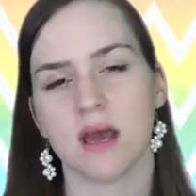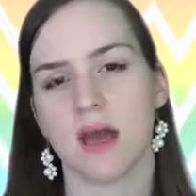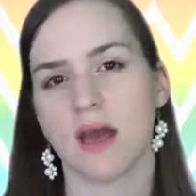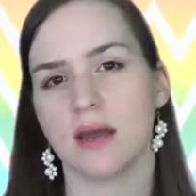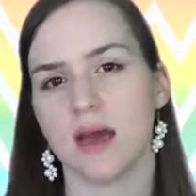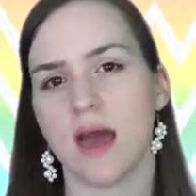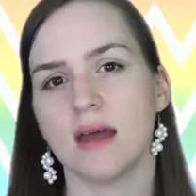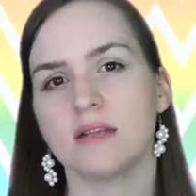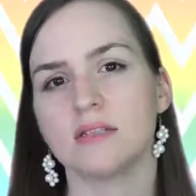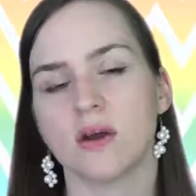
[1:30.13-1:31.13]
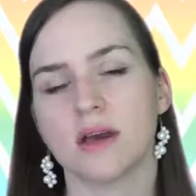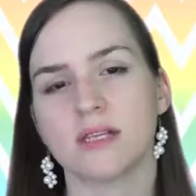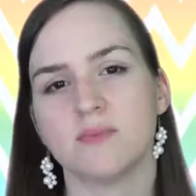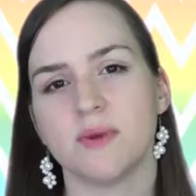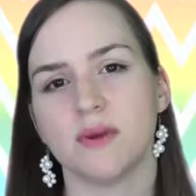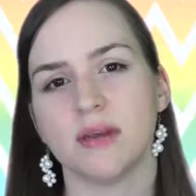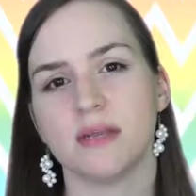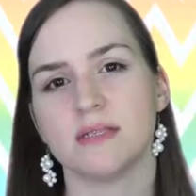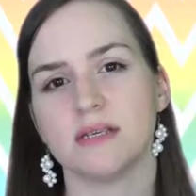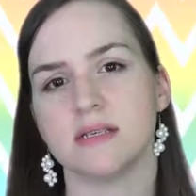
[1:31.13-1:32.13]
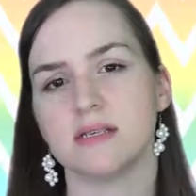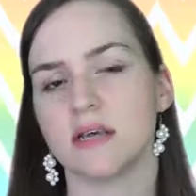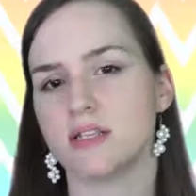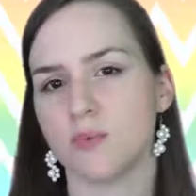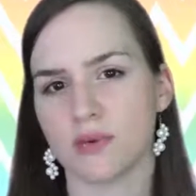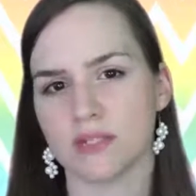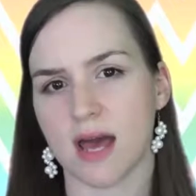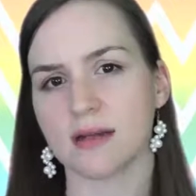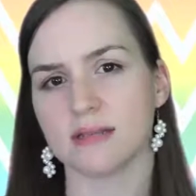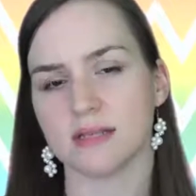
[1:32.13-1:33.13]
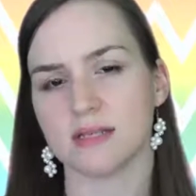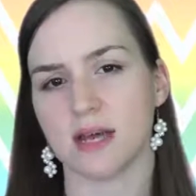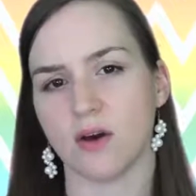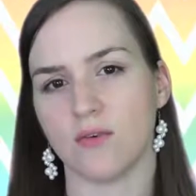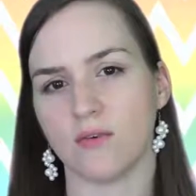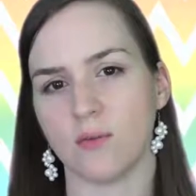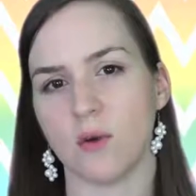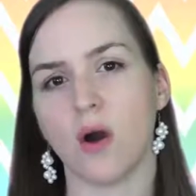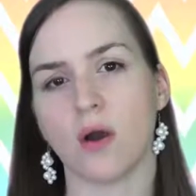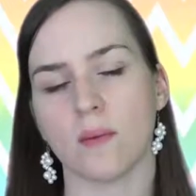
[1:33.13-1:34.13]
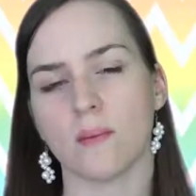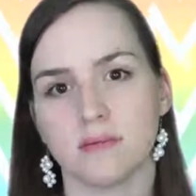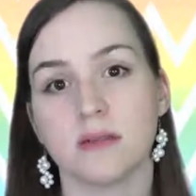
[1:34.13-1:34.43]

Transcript: and edits our experiences to protect itself from harm.